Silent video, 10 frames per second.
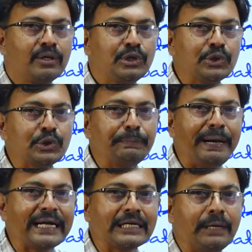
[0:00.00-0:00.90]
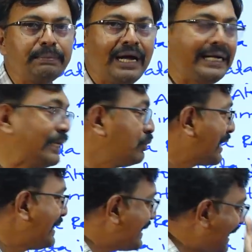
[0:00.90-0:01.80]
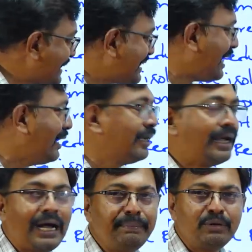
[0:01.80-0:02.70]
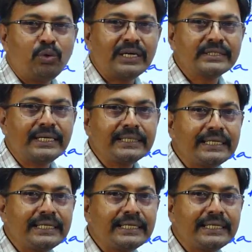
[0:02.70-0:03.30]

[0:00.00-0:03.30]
Due to backup, and then we can take the, I mean what is that?